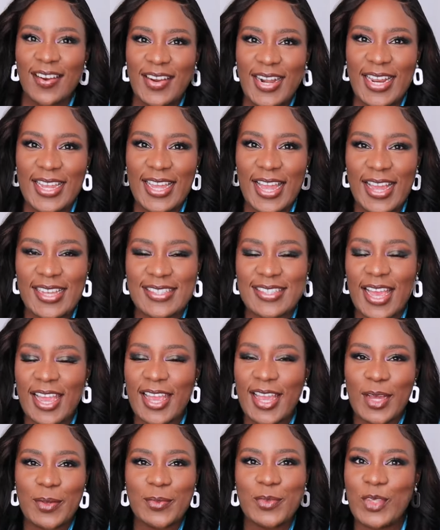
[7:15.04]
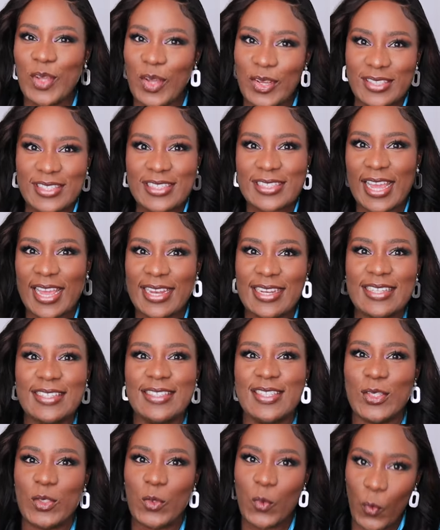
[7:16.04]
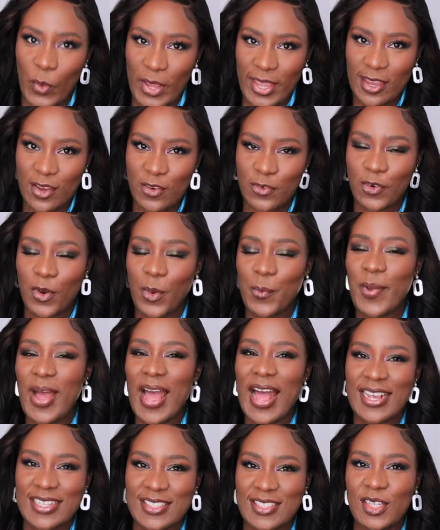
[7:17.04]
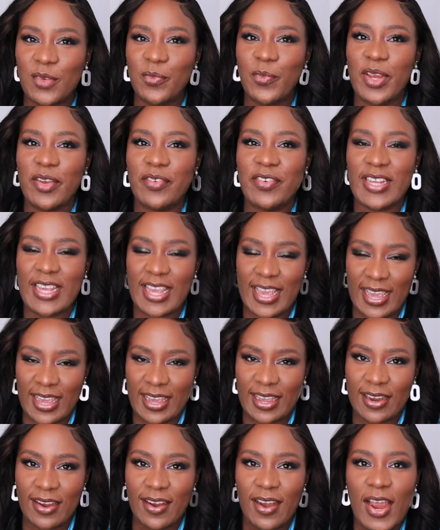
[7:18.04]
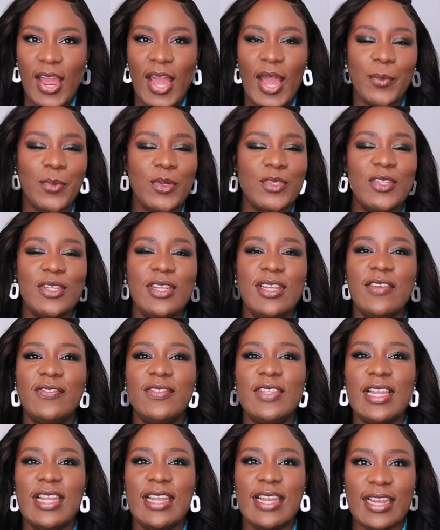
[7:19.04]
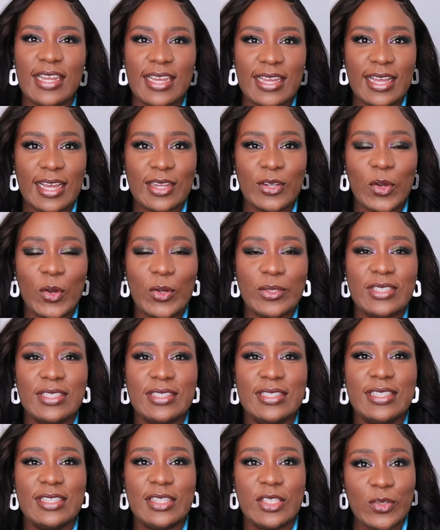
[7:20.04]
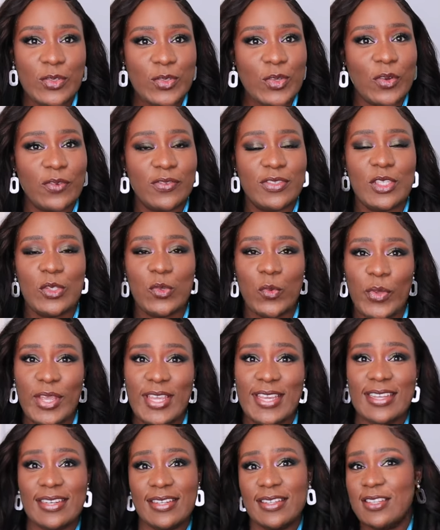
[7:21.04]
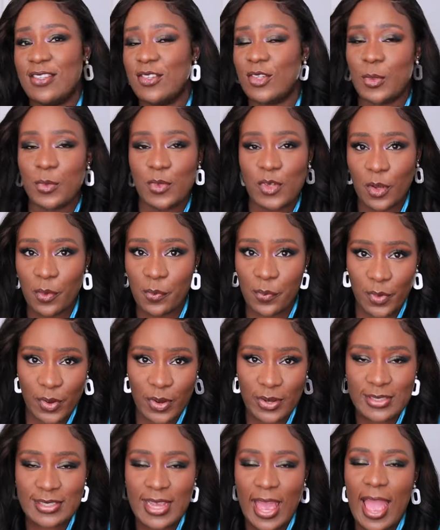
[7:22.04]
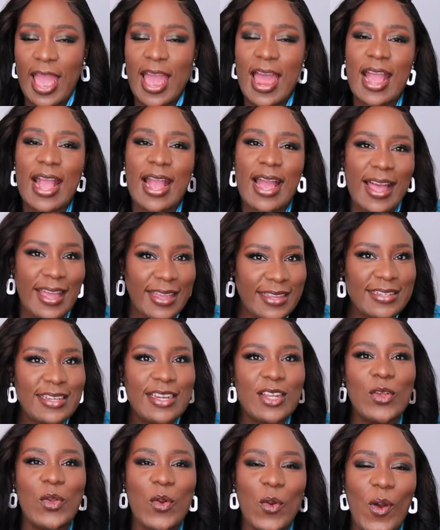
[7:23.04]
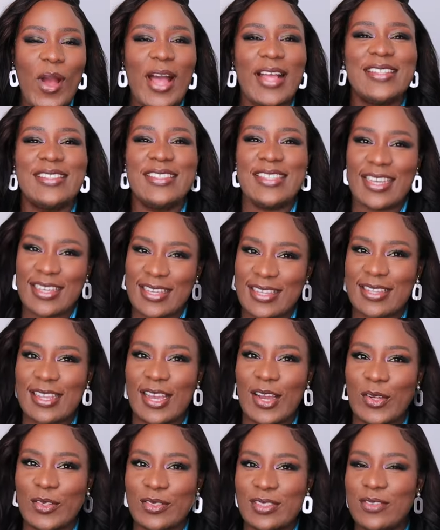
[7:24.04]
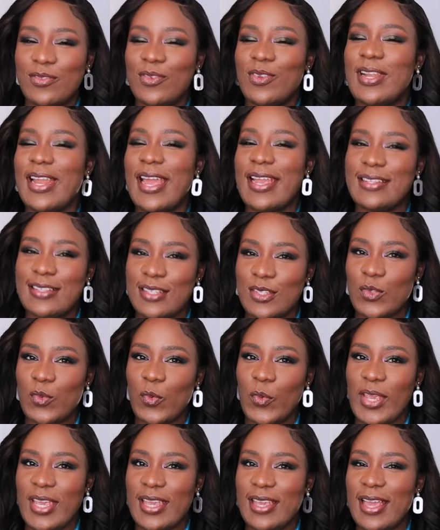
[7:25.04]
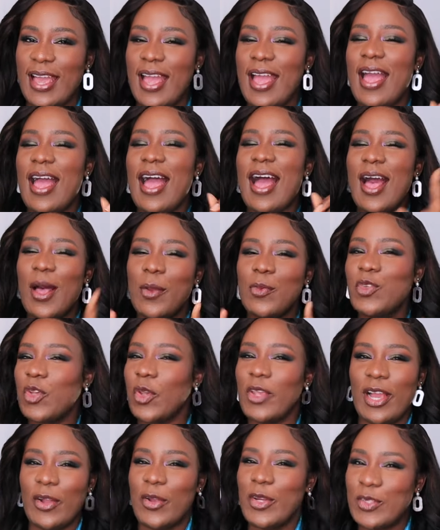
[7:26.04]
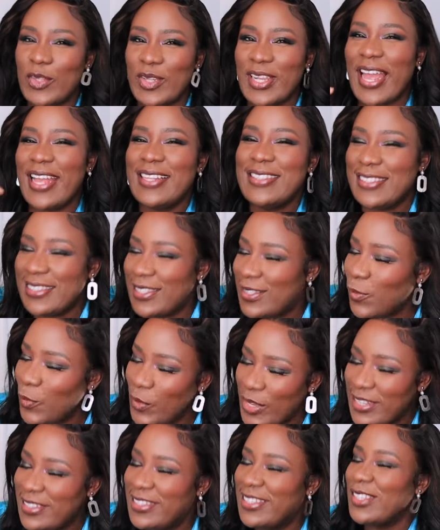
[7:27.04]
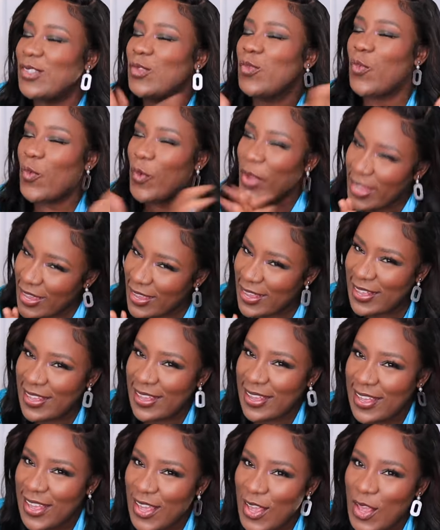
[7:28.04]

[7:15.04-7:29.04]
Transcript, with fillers: Alright guys, I am done styling this wig from Ashimary Hair. I'm going to leave the link and all the details of this wig in the description box. Kindly go and check it out if you like this wig. I'm sure you are going to like this wig. This wig,